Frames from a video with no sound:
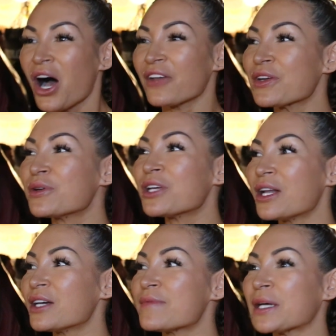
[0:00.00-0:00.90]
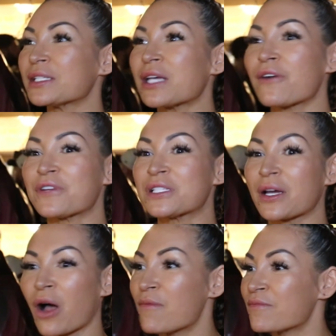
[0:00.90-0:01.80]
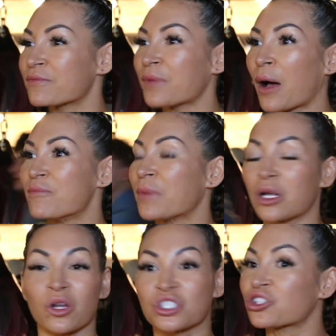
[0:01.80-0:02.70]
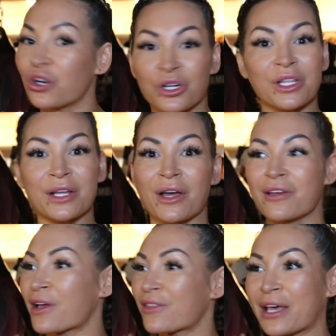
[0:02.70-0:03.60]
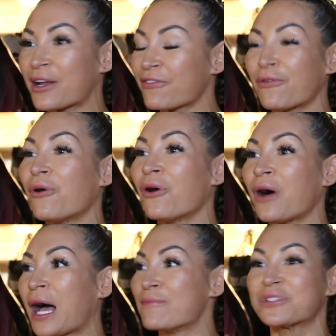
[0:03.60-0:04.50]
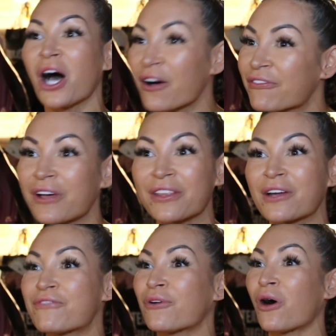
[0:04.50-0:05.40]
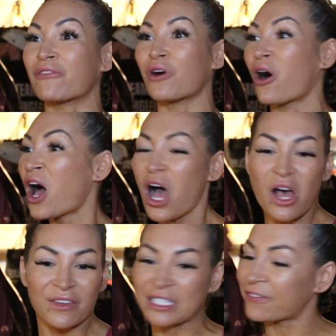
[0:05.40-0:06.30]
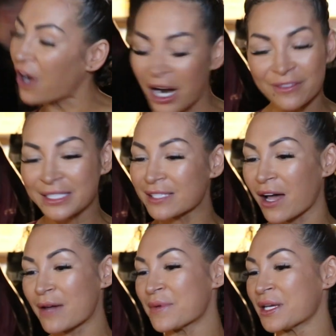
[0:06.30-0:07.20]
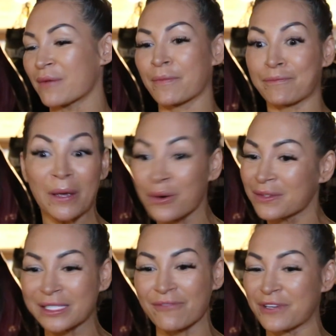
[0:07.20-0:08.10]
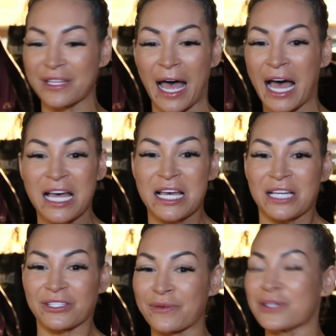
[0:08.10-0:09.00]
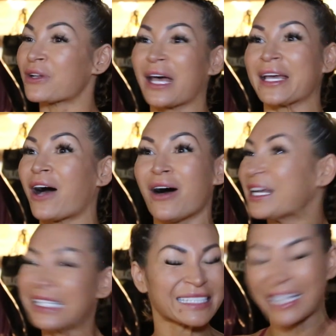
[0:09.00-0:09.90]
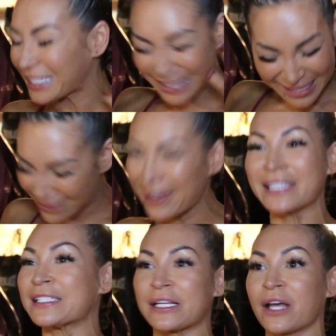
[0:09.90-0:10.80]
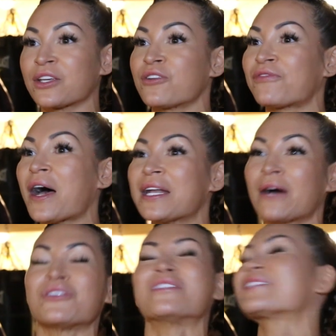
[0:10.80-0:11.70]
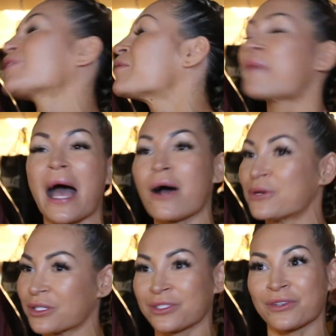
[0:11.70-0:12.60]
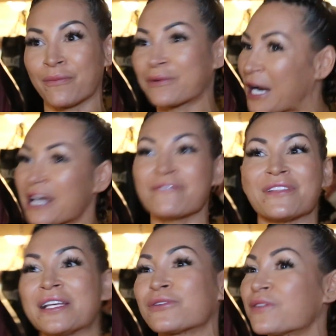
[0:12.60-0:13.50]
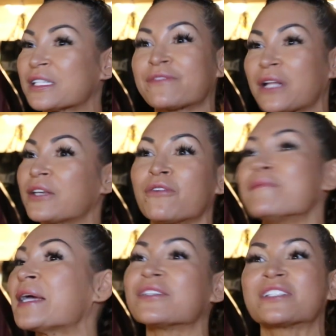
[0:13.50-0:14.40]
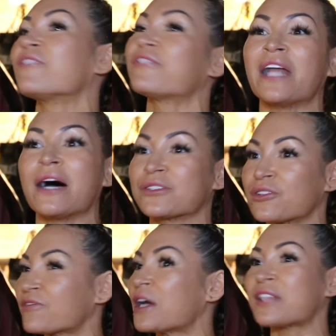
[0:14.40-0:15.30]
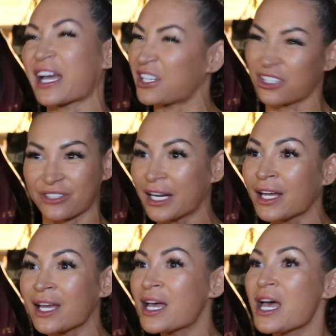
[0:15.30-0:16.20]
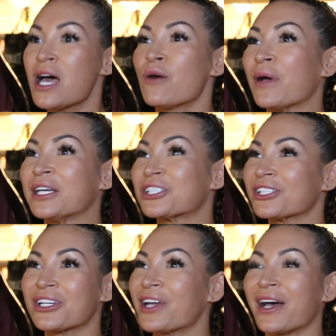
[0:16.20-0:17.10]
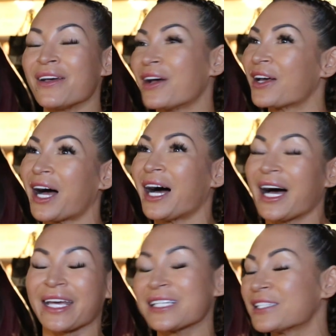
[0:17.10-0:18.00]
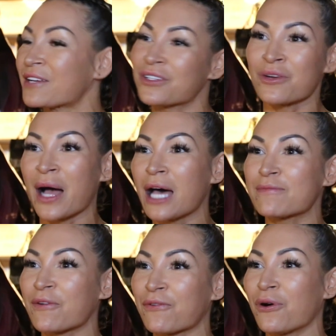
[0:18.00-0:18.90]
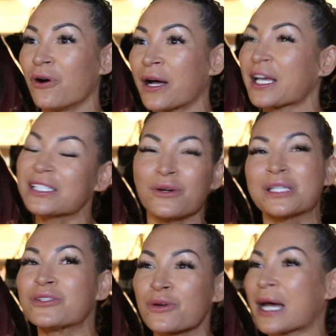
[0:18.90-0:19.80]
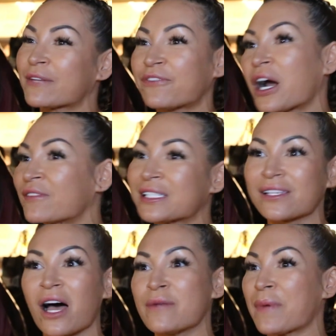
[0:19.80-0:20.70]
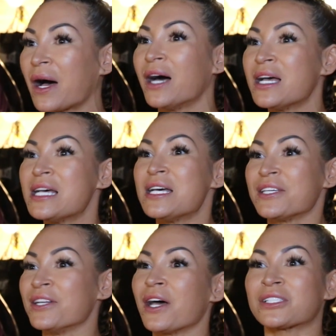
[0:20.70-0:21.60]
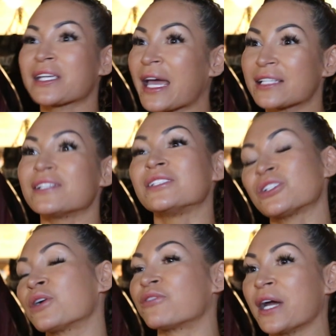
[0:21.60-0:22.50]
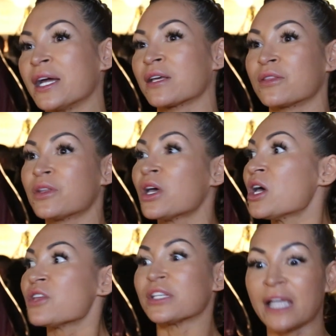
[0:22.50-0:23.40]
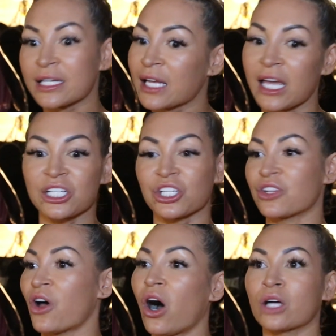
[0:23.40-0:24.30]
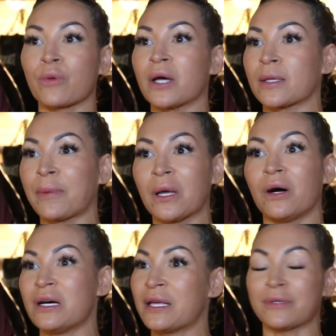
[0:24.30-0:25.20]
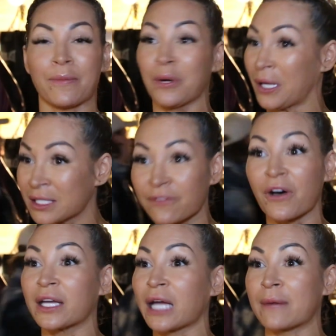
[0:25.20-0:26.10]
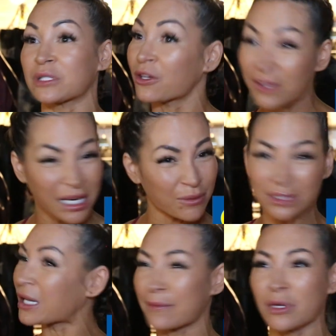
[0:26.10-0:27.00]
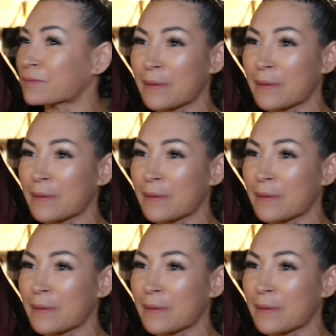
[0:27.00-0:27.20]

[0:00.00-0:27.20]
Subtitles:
I think what you learn about yourself is like I'm a lot stronger than I thought. I'm tougher than I thought. I've got this fire inside me. I'm built of something that, do you know what I mean? You're like, it's amazing. Like you find out you're so empowered and you're brave and there's always like you're made of something else. You find that inner grit, which, you know, I guess I never knew I had before. I guess I always knew I had a fiery side, but you know, to get into a ring and the dedication and the hard work you put into fight camps. I don't think anyone, like most